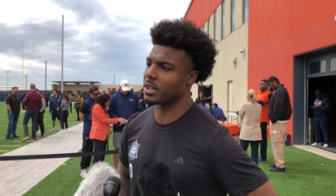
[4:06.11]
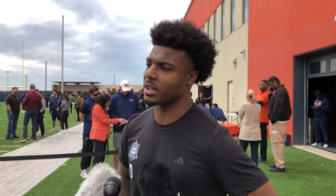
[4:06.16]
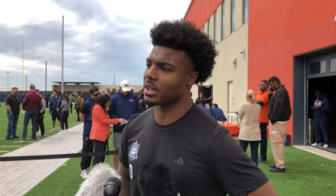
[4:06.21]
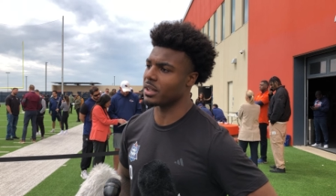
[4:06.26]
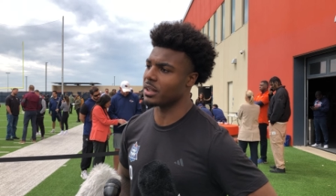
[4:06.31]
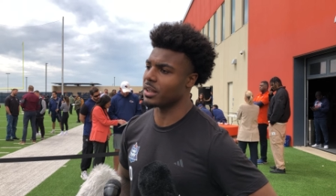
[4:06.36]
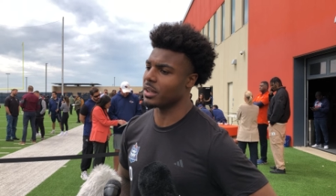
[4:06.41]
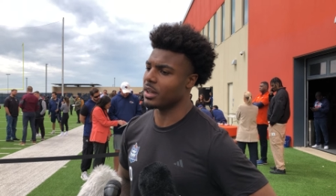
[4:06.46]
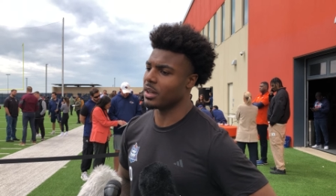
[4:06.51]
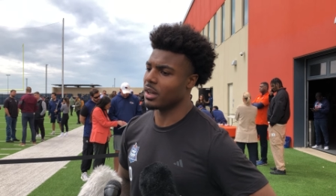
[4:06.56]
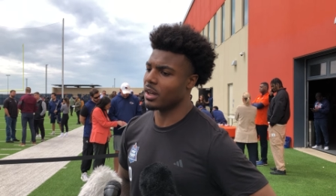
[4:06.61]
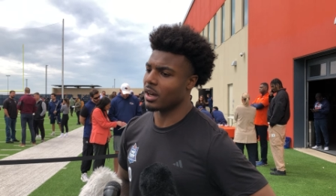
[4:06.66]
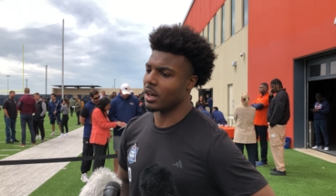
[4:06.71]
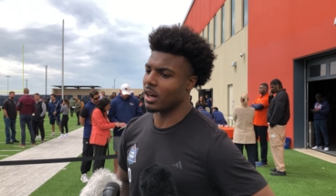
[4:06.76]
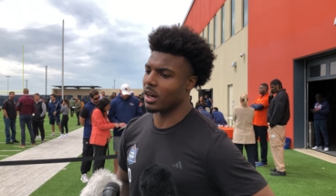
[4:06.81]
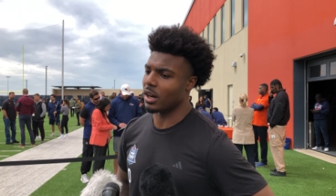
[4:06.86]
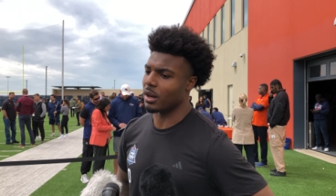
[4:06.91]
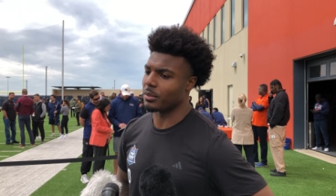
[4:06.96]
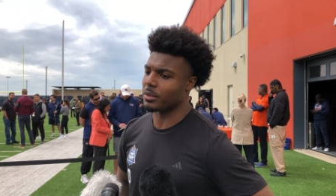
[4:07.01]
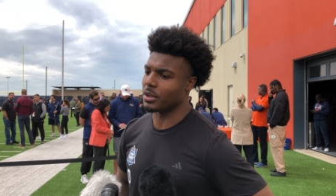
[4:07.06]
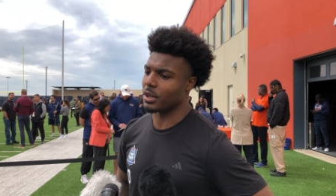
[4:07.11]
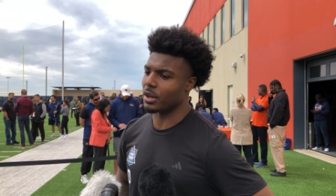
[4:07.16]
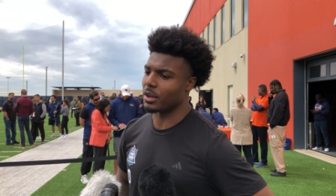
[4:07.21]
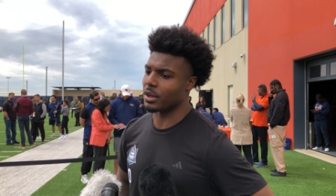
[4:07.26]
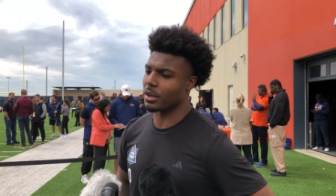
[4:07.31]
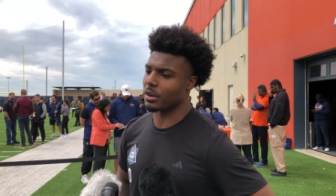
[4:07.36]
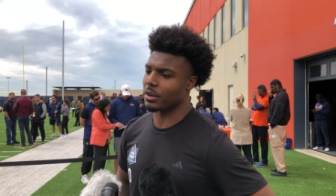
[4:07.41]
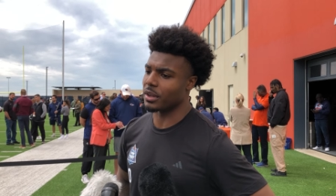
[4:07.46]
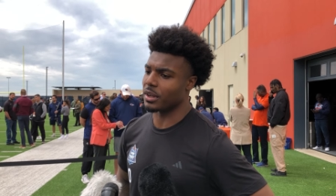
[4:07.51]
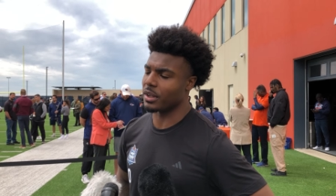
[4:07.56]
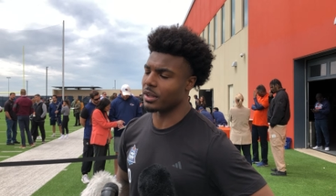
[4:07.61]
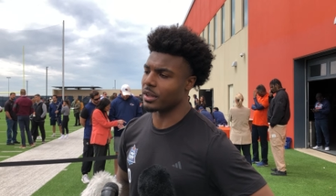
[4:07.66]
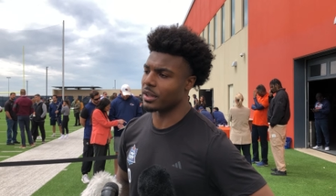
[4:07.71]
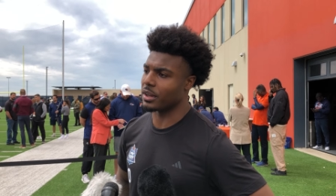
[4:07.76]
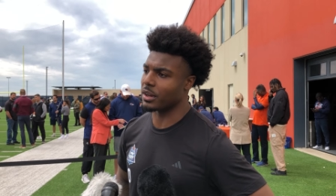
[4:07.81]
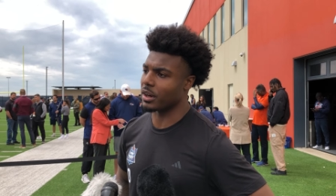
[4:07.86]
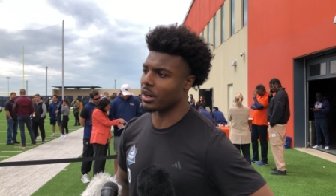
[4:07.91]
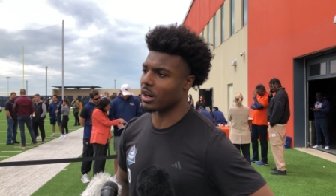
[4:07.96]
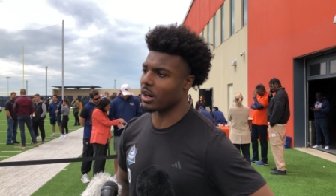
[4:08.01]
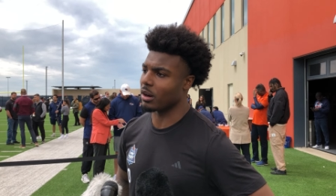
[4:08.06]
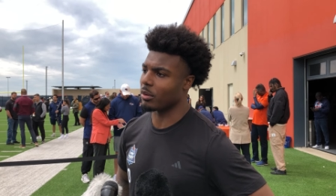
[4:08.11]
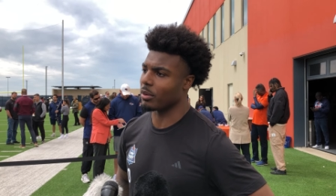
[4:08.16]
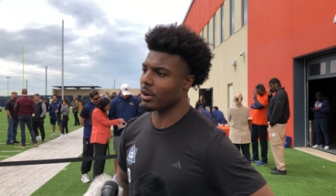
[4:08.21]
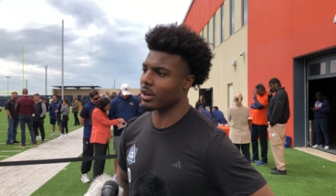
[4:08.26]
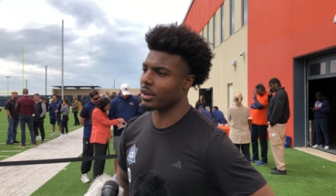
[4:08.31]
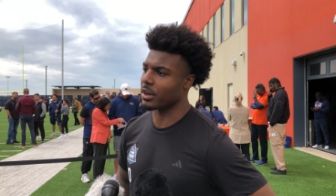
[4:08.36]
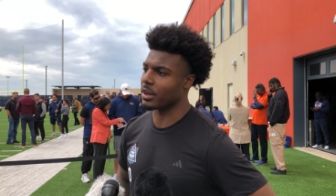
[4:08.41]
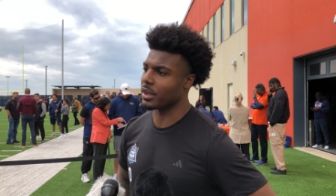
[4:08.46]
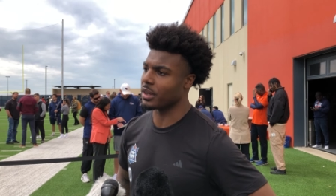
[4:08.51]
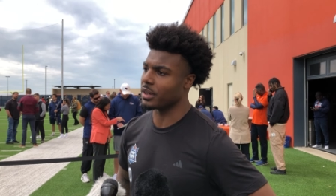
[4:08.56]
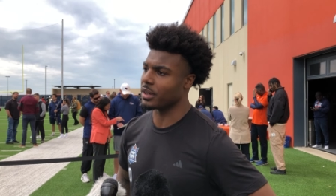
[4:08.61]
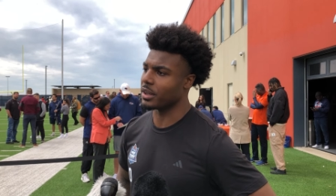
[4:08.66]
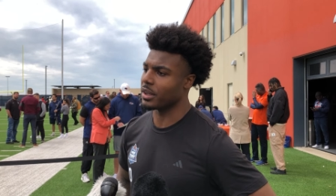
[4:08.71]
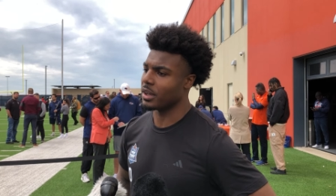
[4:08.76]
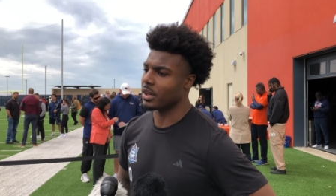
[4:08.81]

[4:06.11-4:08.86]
And you know, they're gonna get a leader, a hard worker, and